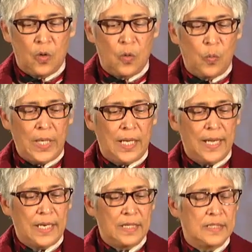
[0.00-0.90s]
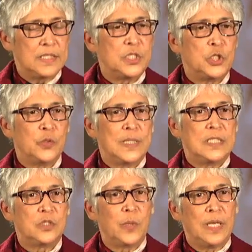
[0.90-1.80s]
We liken this to a
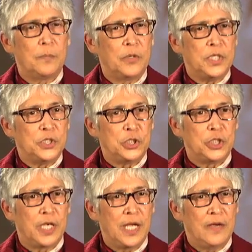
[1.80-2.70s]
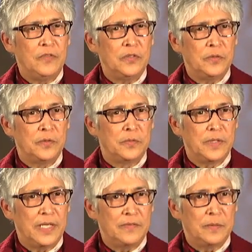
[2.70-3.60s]
swing bridge. Have you
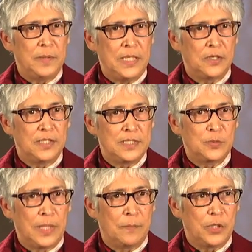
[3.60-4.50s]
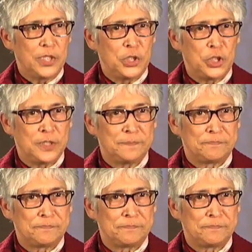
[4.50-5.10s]
ever been on a swing bridge?